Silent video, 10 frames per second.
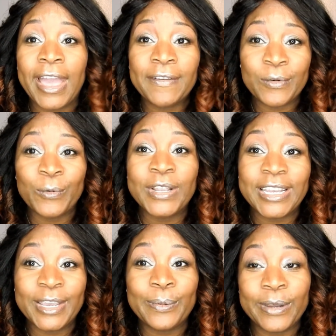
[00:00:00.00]
to really
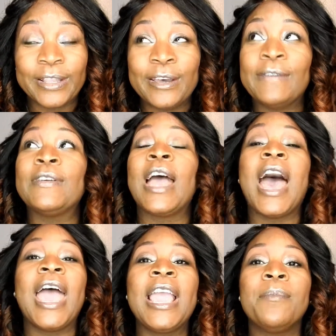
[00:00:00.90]
get rid of, and I
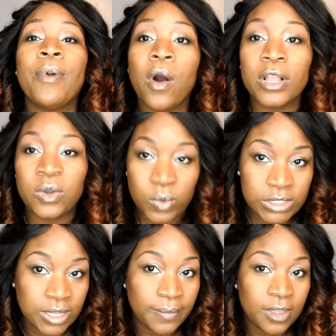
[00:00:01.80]
hate parting with
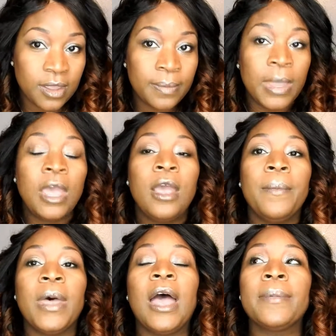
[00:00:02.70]
some of them,
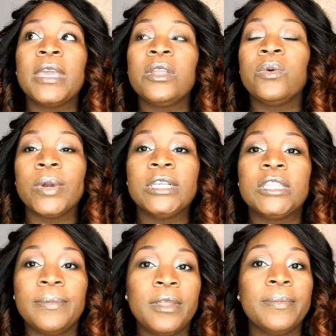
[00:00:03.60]
but I'm getting rid of
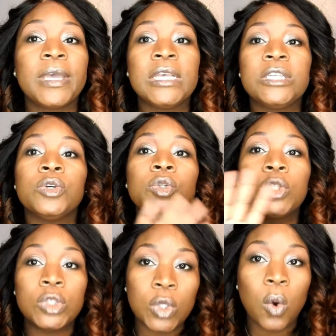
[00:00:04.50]
some of them because they're
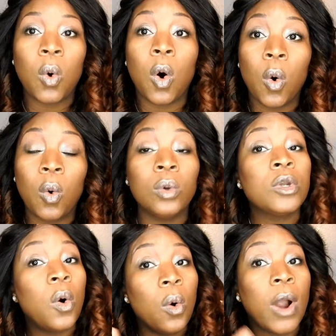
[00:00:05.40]
so
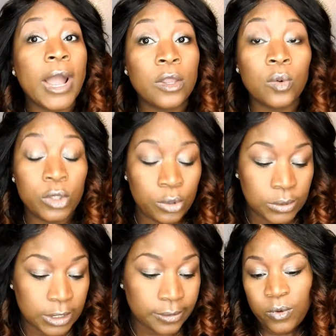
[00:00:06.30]
old or I don't
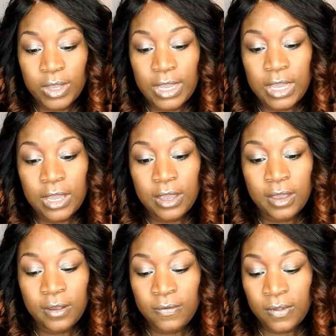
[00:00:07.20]
use them. One
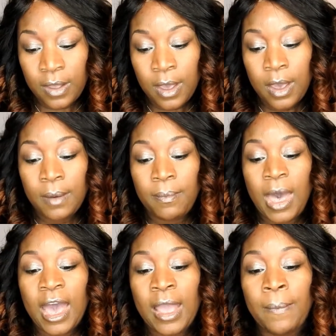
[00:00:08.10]
is
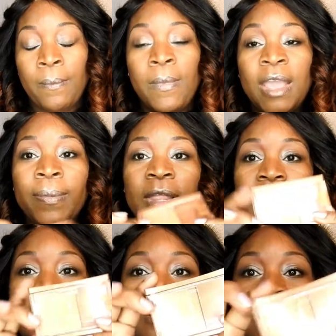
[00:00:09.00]
my
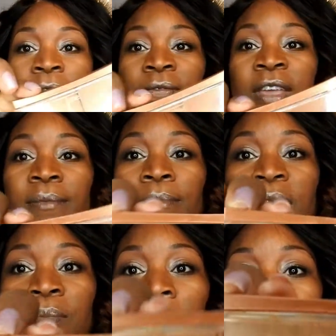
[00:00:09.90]
Maybelline Fit
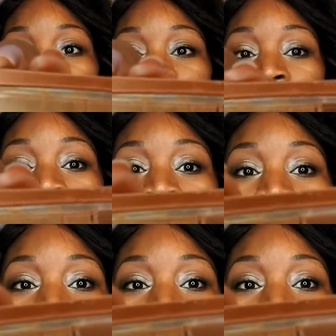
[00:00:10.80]
Me bronzer,